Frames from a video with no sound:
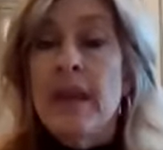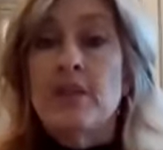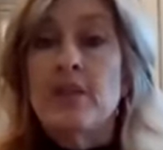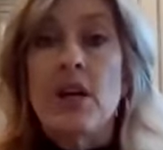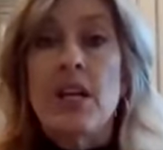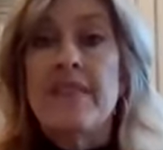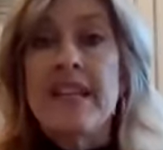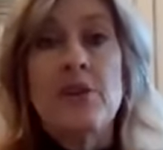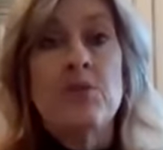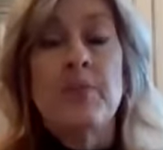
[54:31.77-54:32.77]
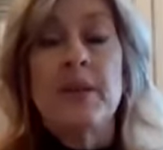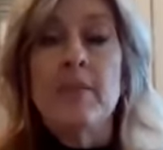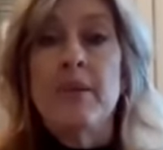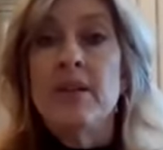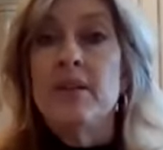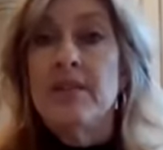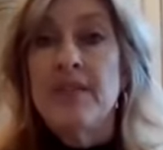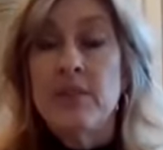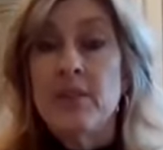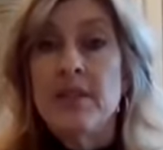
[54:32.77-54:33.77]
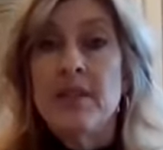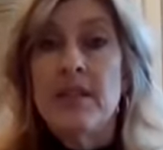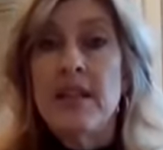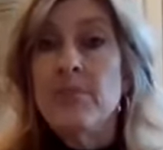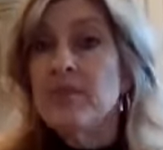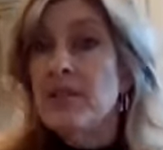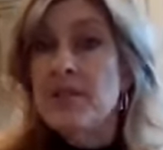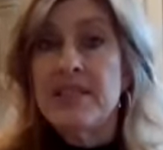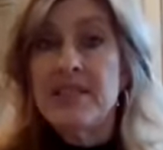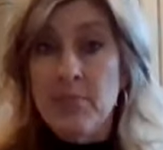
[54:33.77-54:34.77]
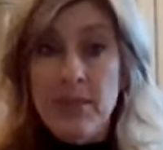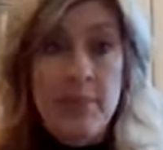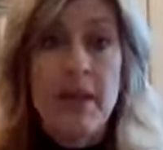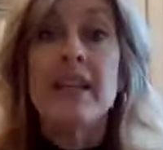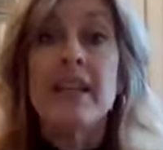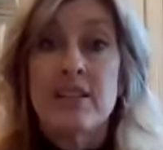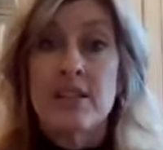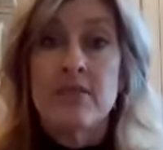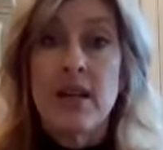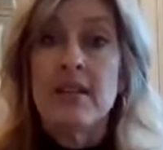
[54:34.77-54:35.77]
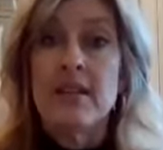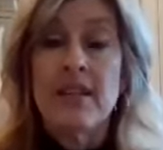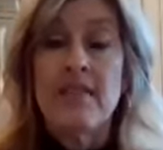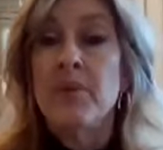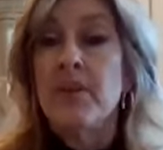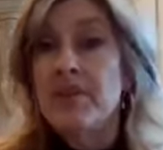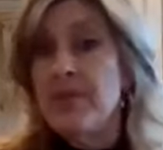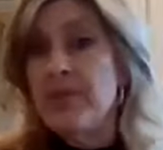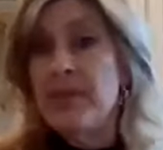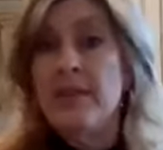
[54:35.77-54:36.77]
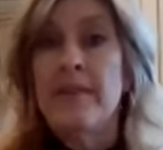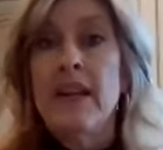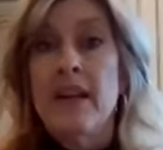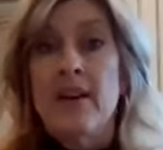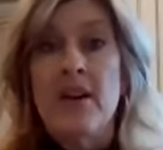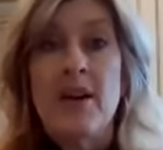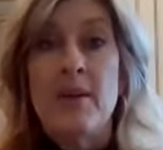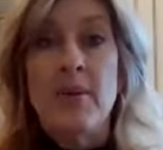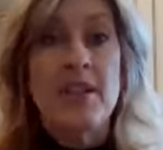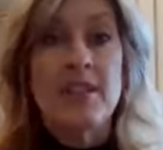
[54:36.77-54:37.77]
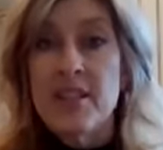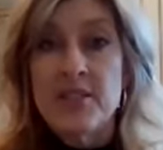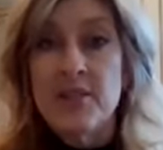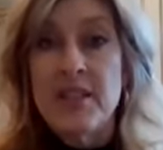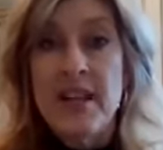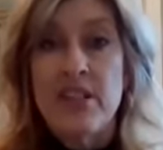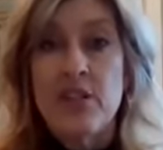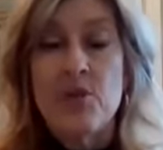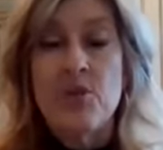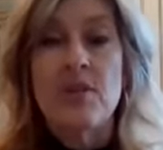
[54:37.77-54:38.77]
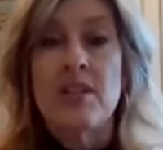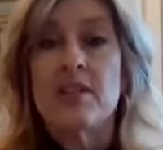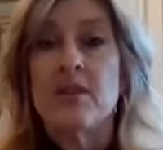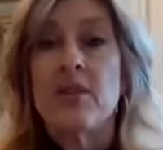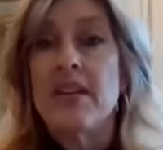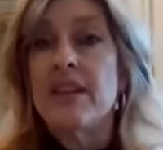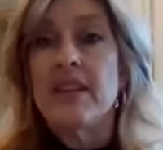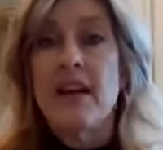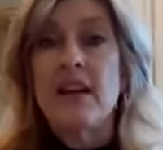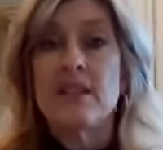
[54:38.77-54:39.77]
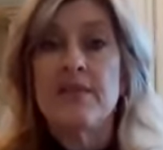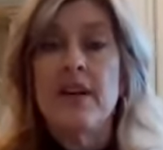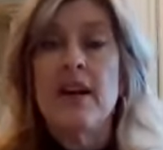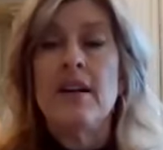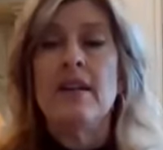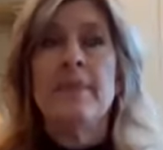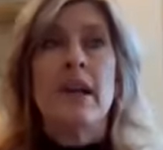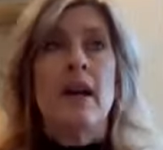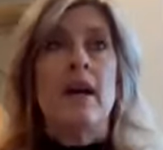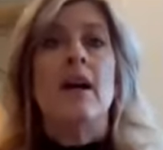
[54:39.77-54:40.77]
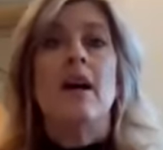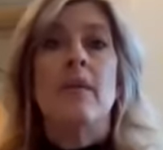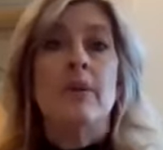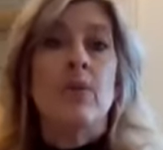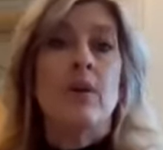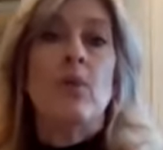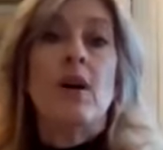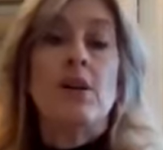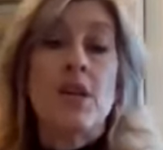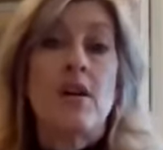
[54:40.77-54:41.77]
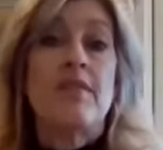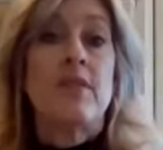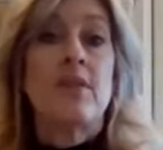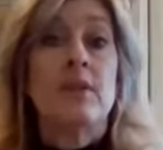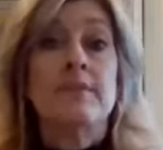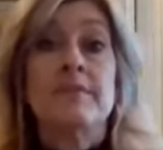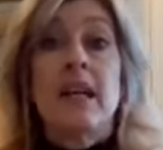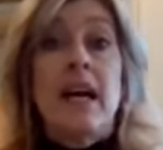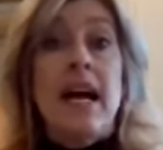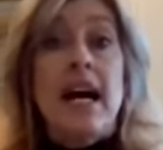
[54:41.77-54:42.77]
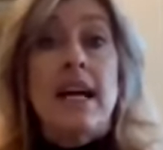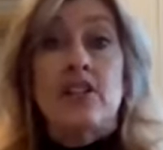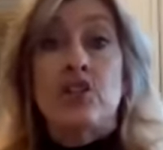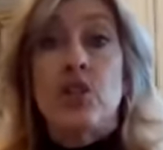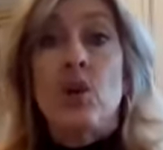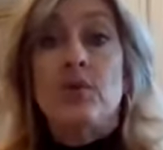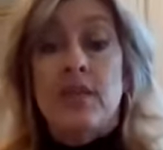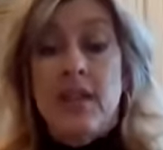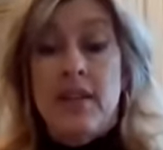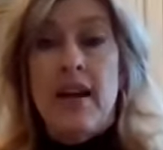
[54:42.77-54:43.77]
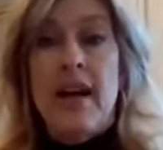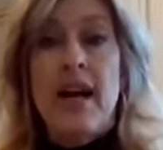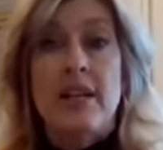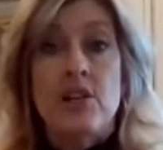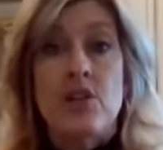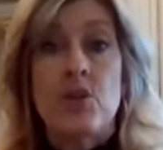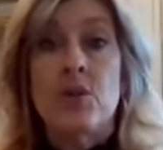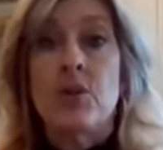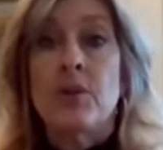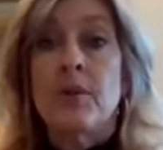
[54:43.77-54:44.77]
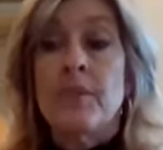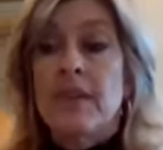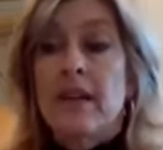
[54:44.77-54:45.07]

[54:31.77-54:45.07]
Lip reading: there's a lot of natural peanut butter, and if you look at the labels, it's just simply peanuts, right, that they've put through the processor and have extruded. So I think that's fine. You want to watch out for added salt, added sugar,